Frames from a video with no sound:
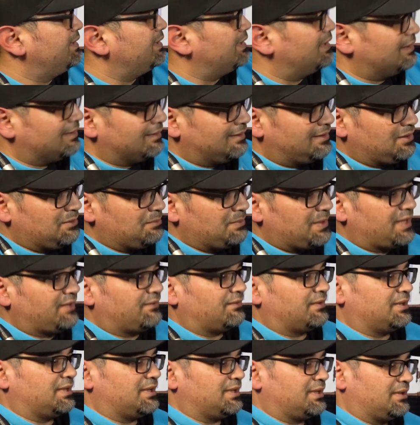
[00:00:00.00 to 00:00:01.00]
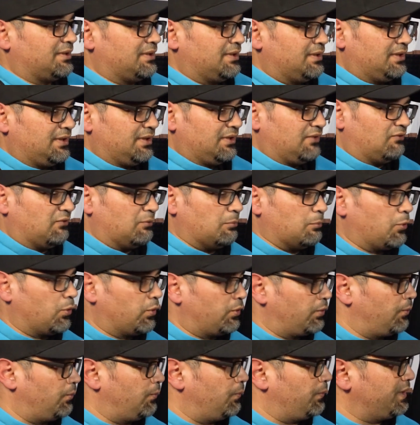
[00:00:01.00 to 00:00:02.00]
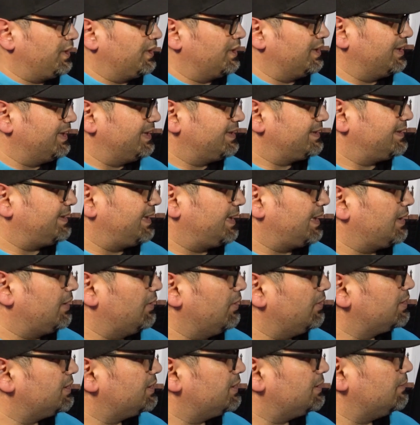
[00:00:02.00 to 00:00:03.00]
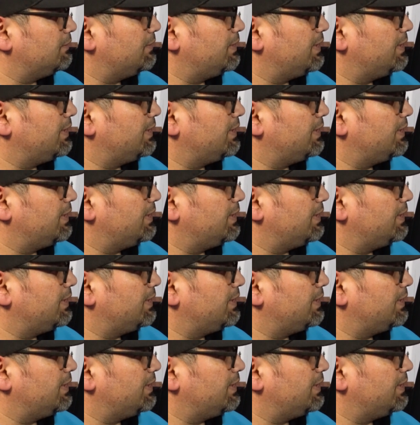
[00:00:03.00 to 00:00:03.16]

of a more realistic look to